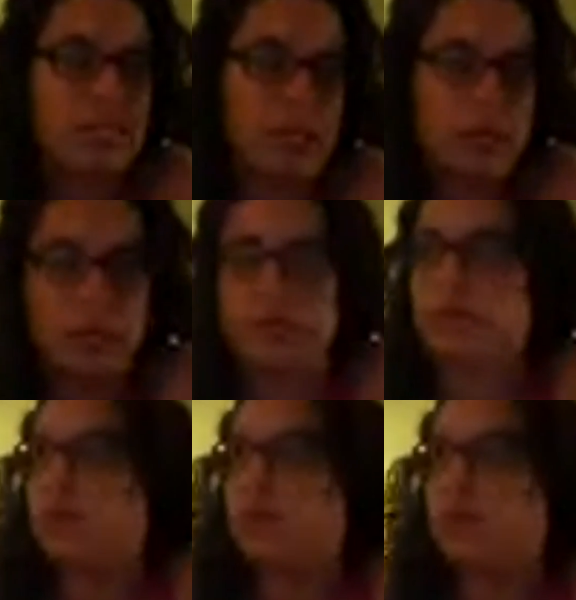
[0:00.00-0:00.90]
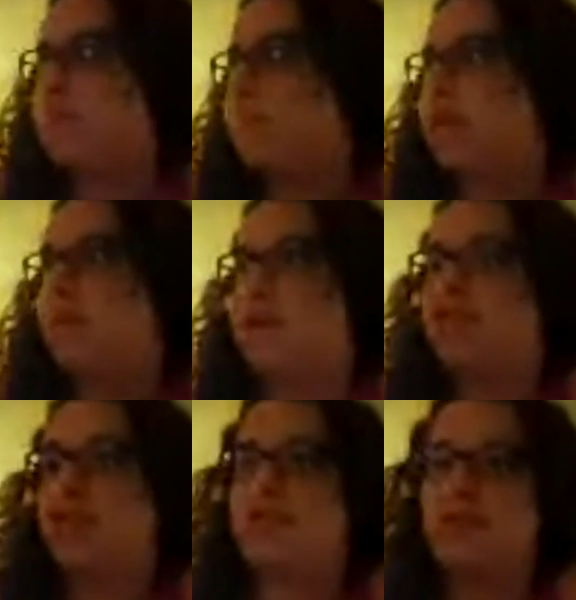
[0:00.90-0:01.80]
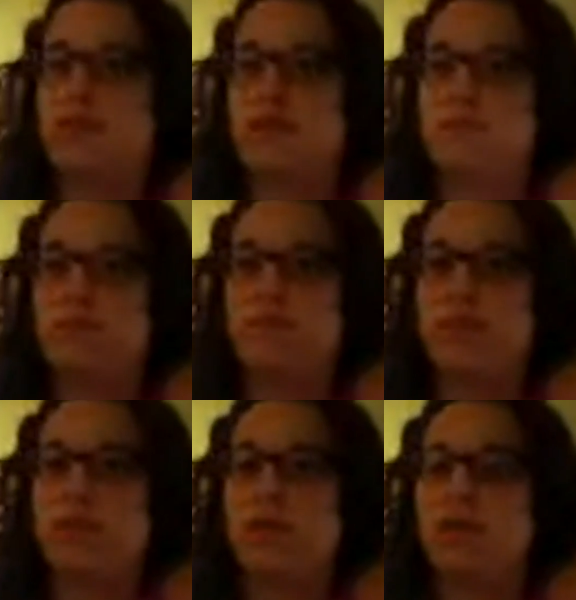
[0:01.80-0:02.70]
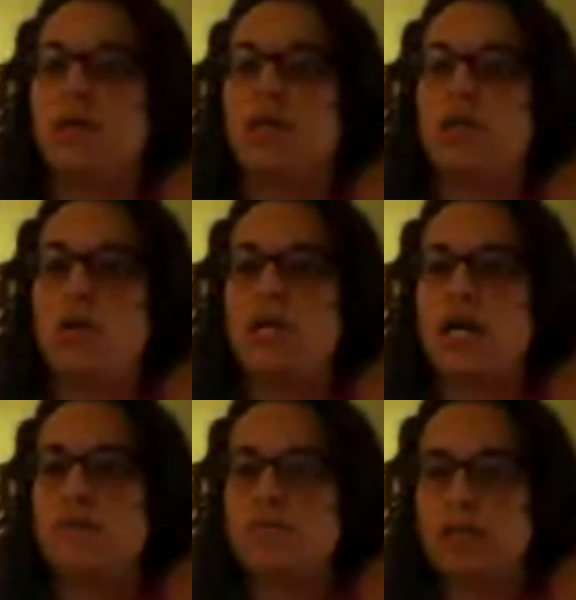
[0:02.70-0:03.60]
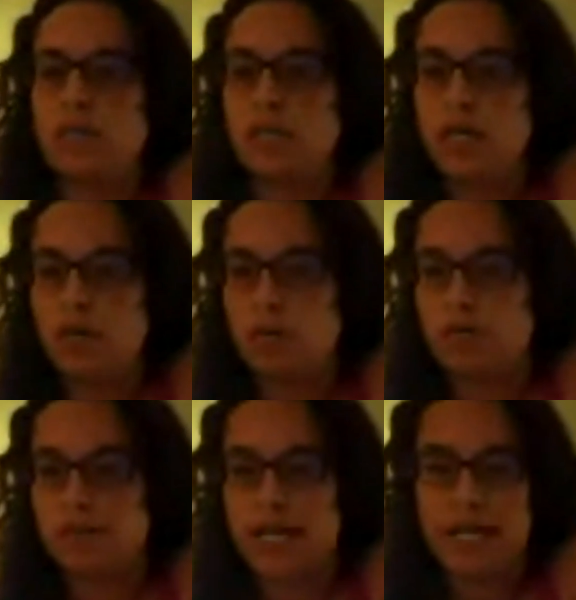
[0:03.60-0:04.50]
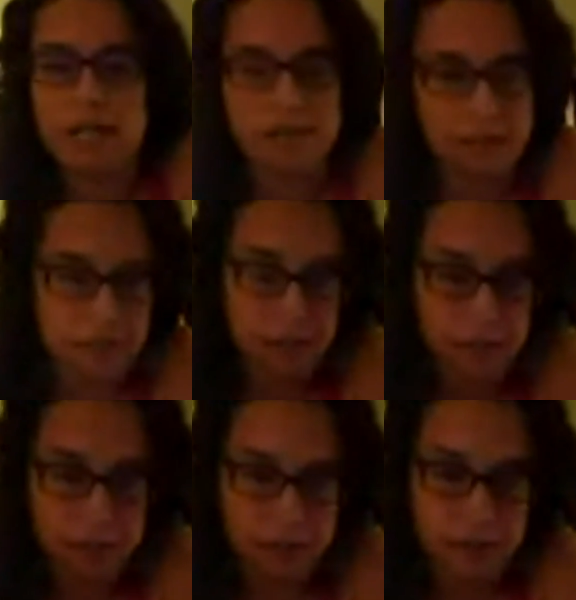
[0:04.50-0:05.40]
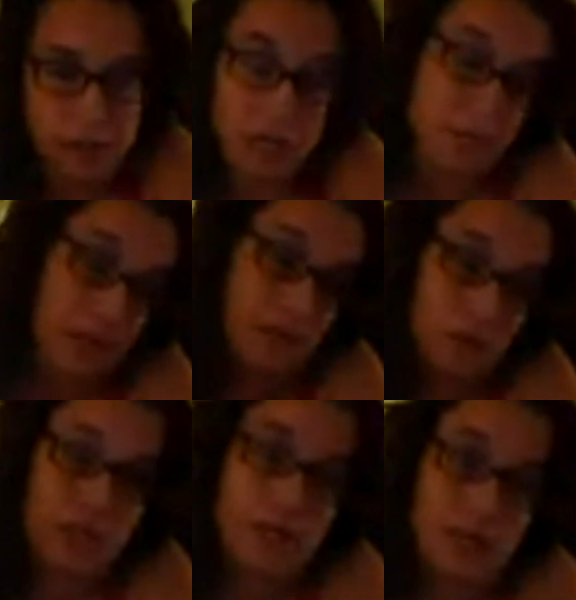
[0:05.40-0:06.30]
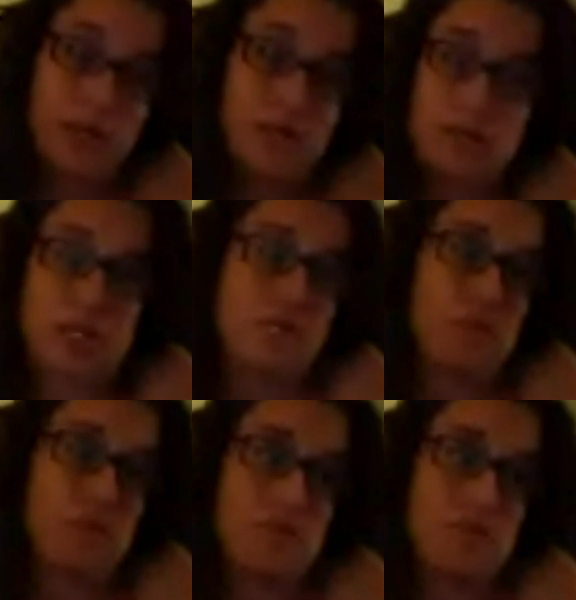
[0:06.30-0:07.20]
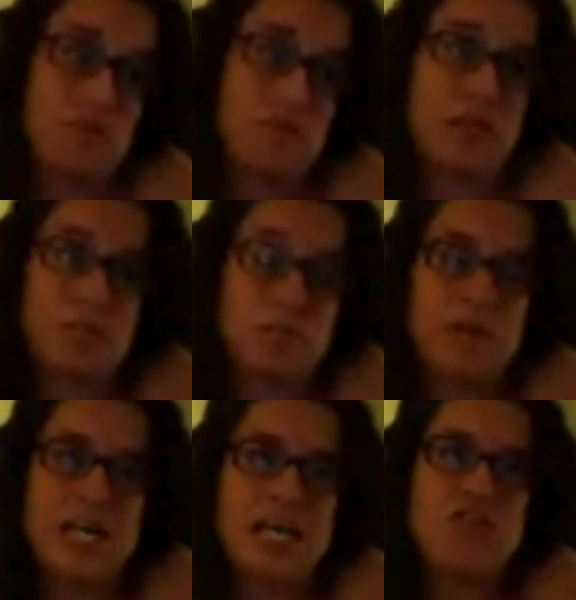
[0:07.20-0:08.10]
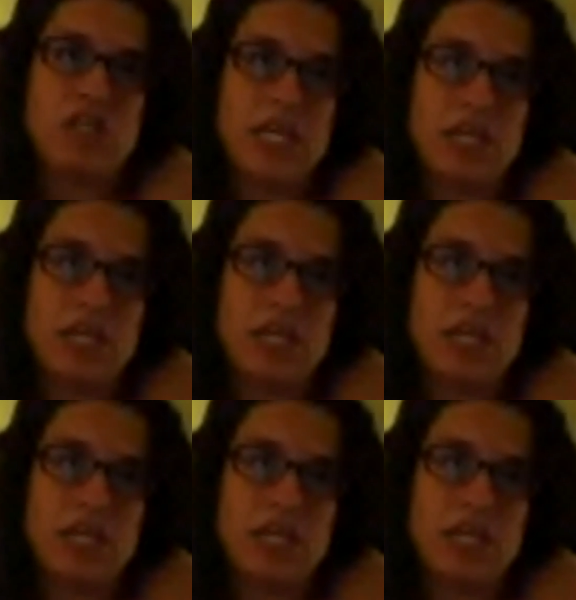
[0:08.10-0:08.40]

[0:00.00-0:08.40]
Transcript: That's their lingo. I'm not much into lowlives and ghetto skanks. I'm not a low-life ghetto skank, so they don't like me very much.